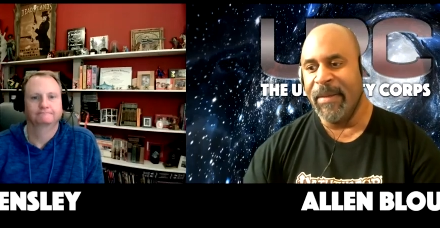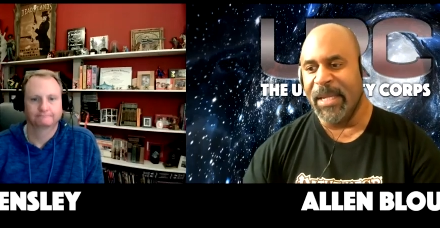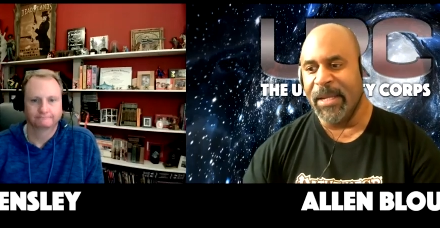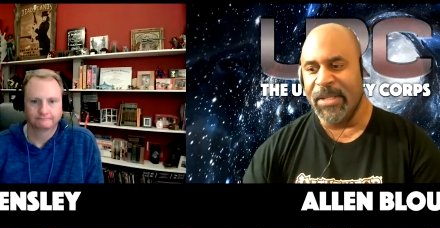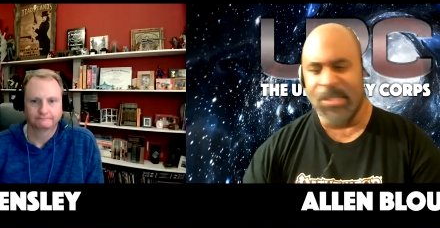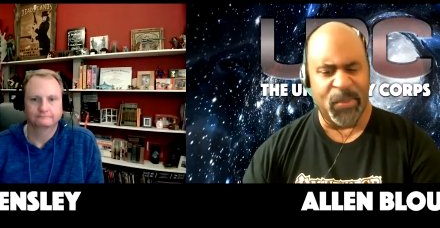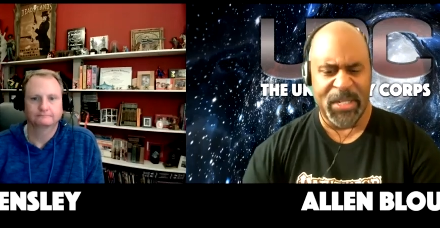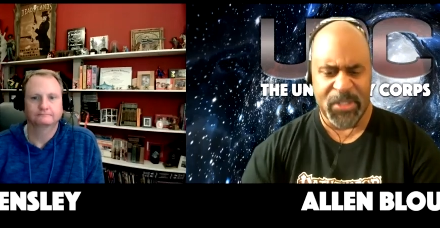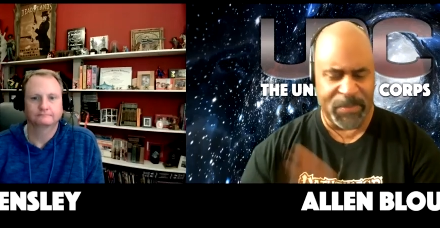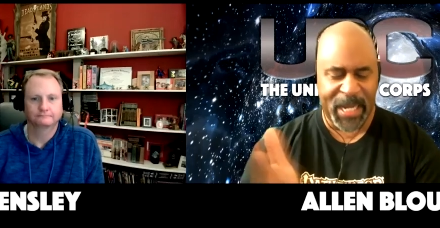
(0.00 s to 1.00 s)
Speaker 1: because a
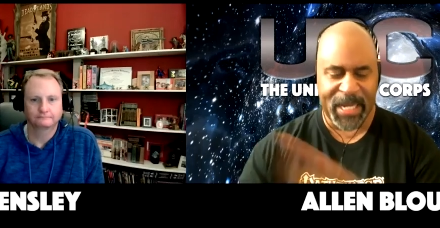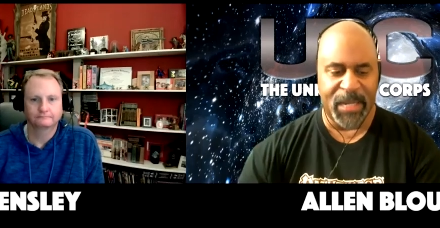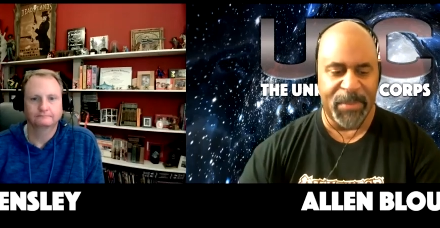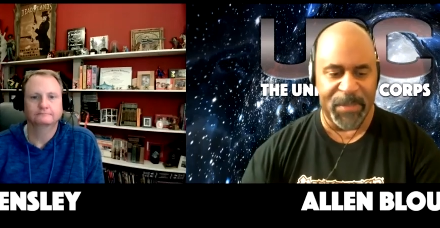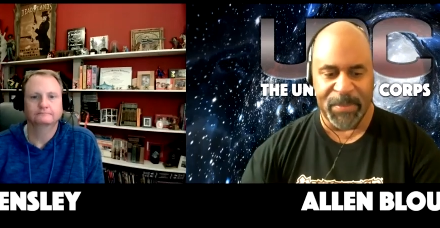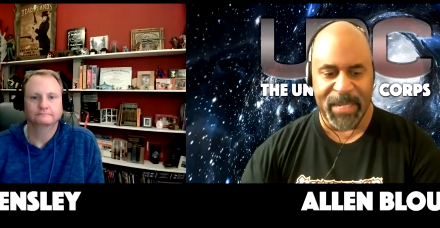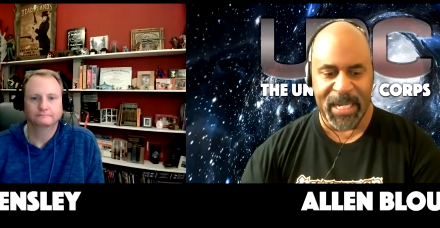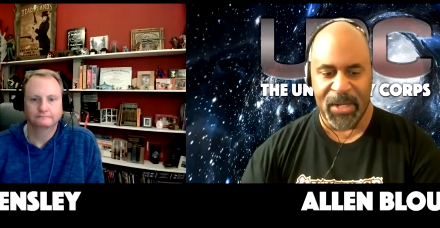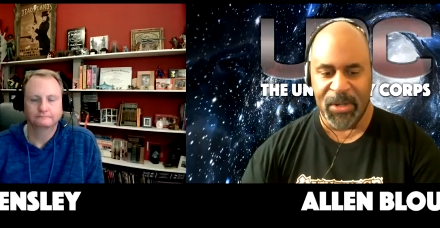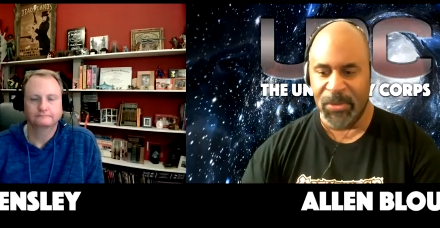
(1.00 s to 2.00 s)
question might come up
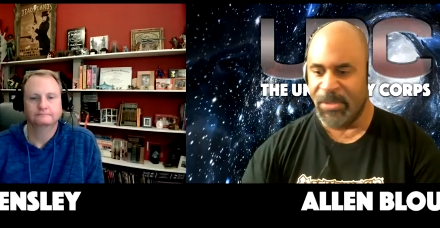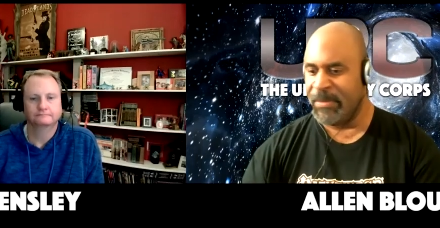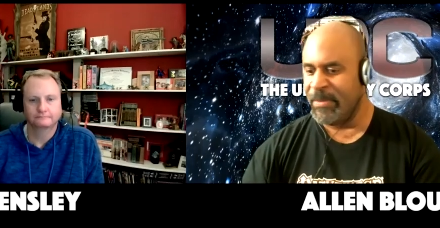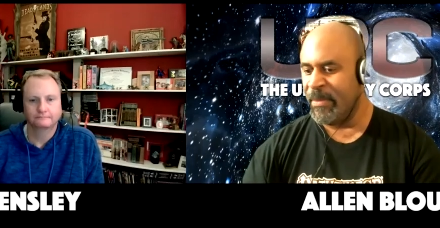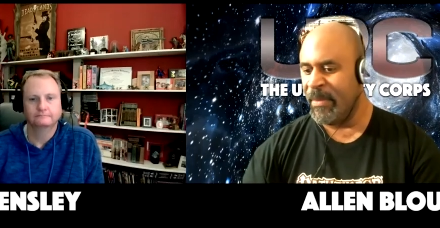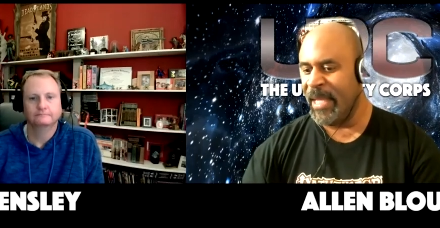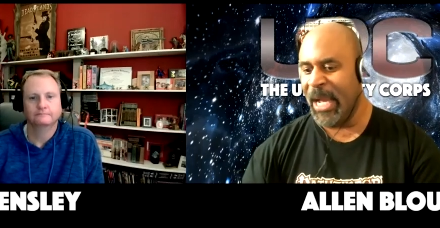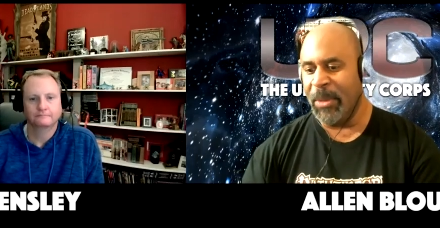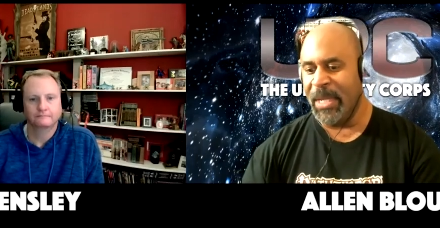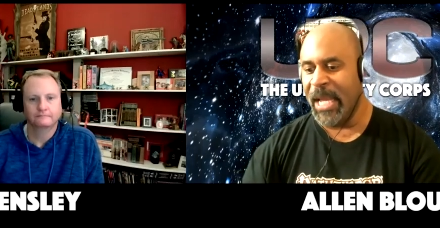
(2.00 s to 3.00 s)
about
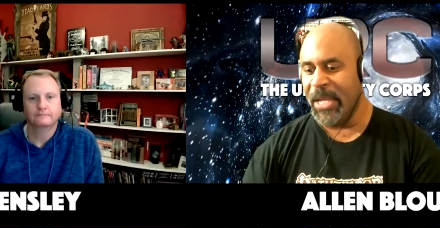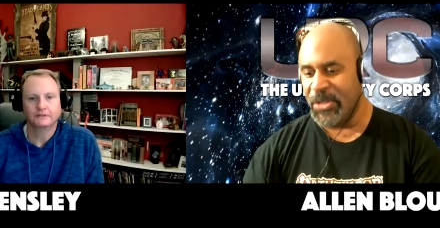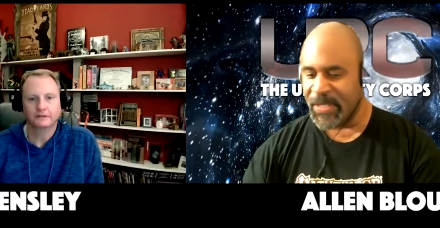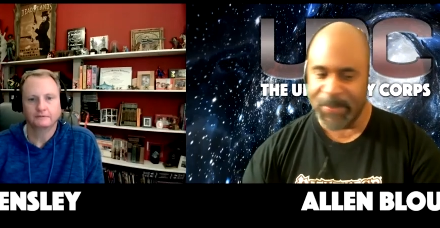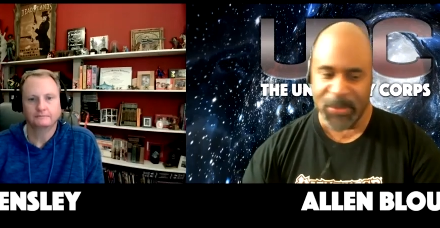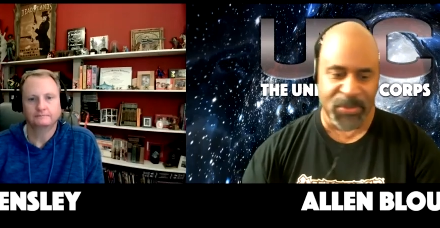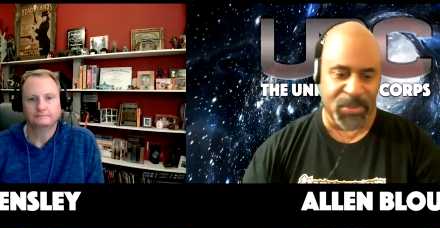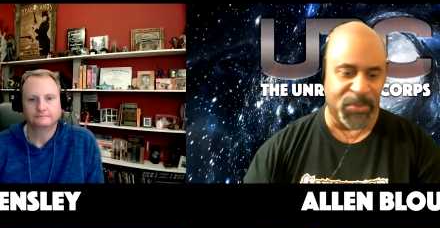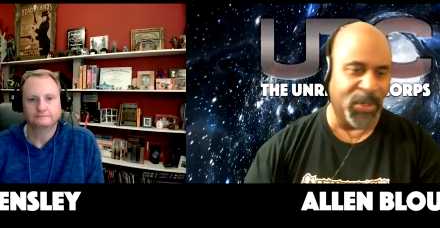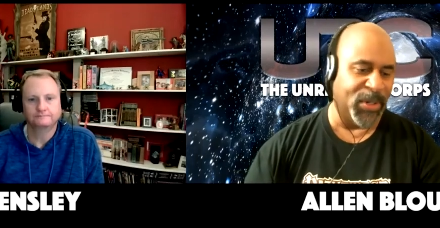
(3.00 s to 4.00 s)
how an edge is
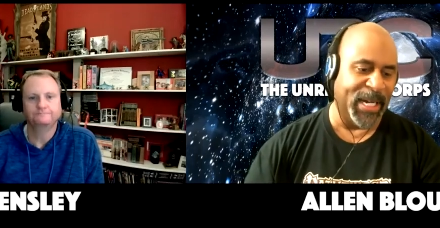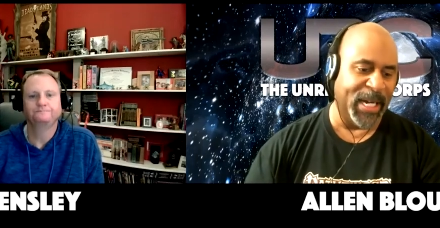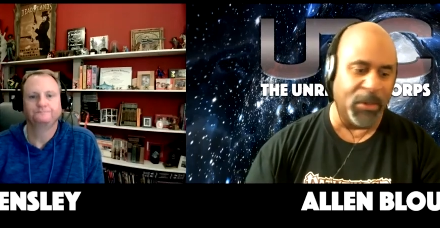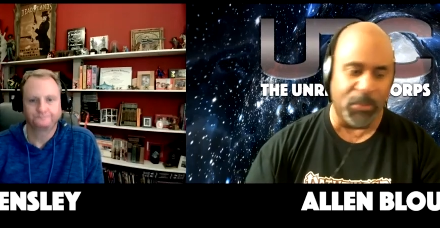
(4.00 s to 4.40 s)
supposed to work or how a